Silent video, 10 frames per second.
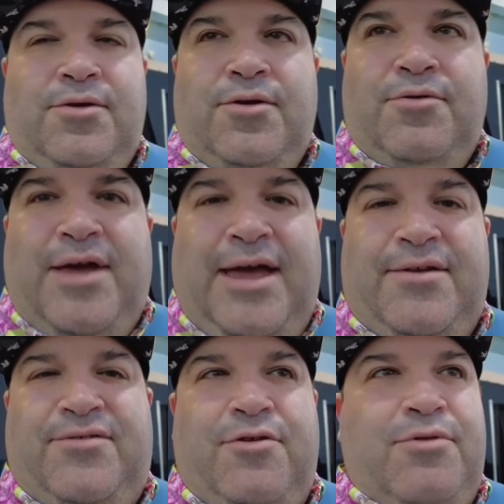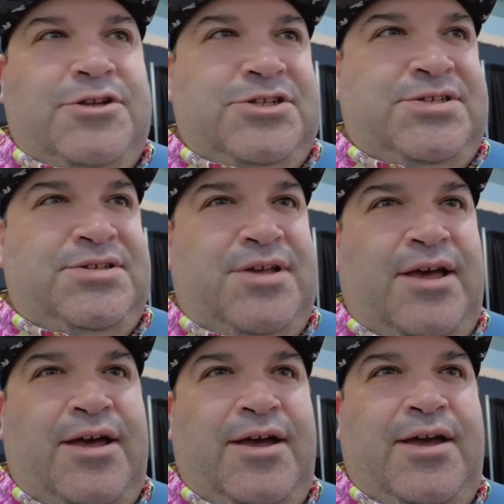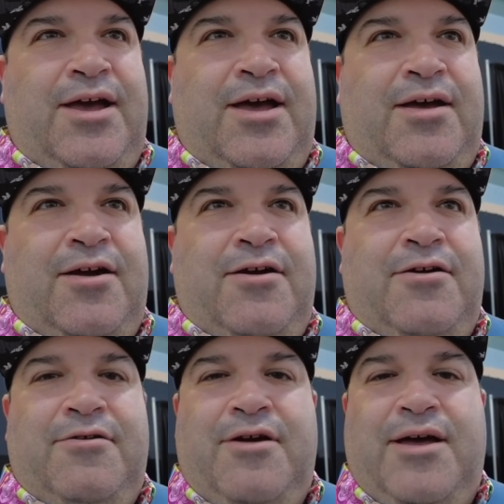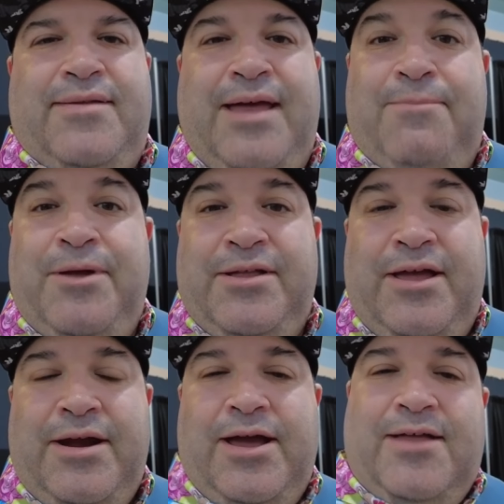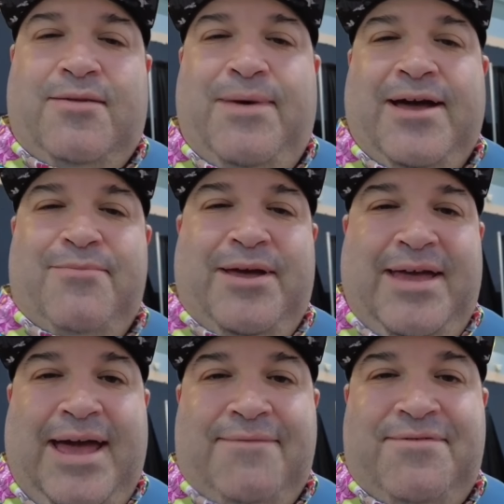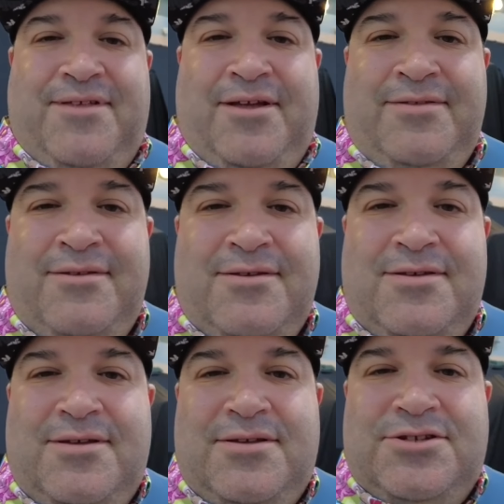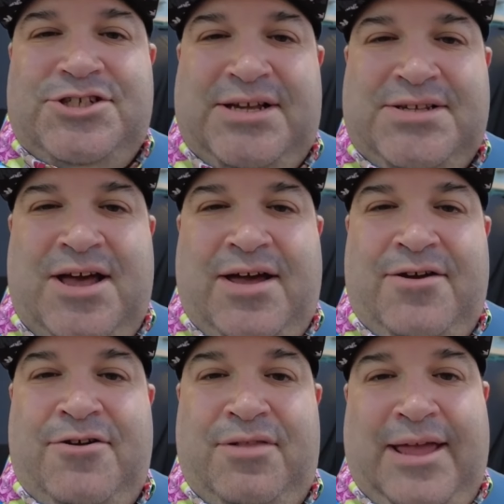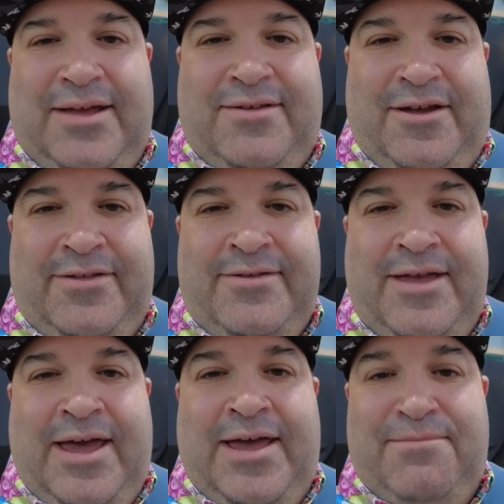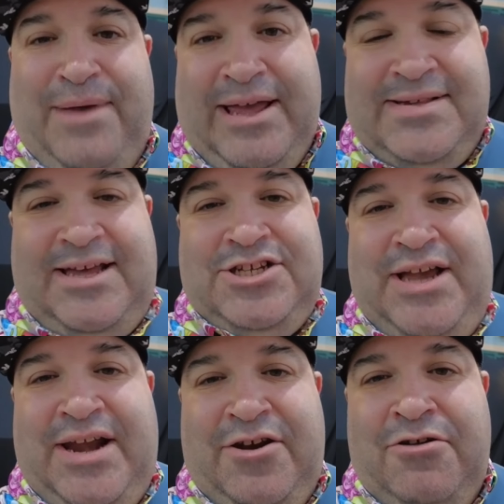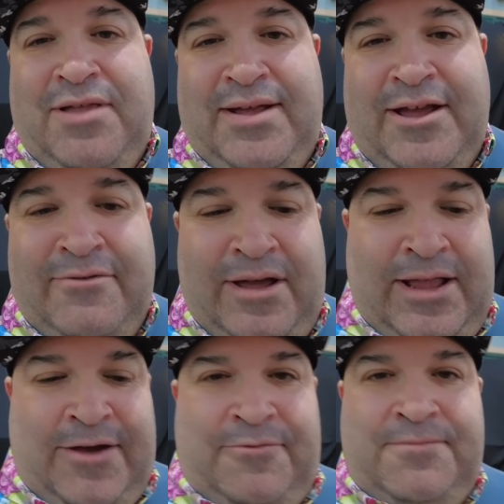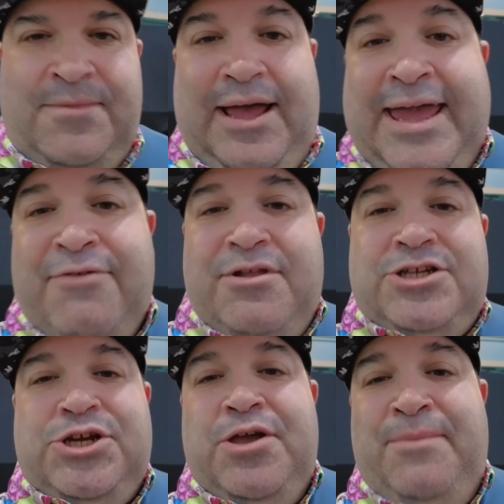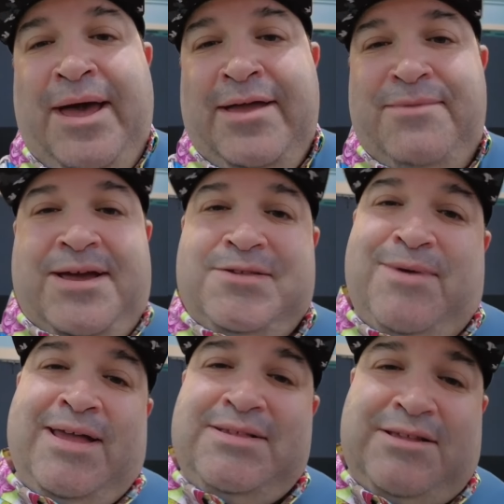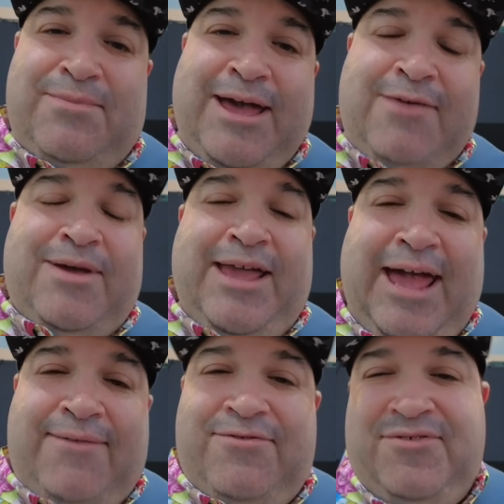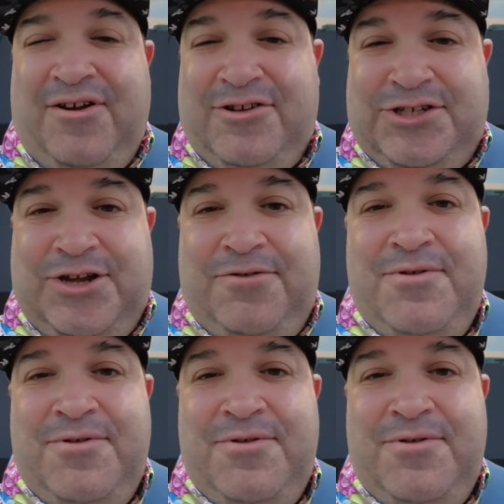Okay, so we just uh, got our uh, taping done. I got the back of my calves done. Jess got her leg done, and Becky's actually getting her leg done right now. I can't really show you mine because mine's in the back of my calf, so it's hard I to show.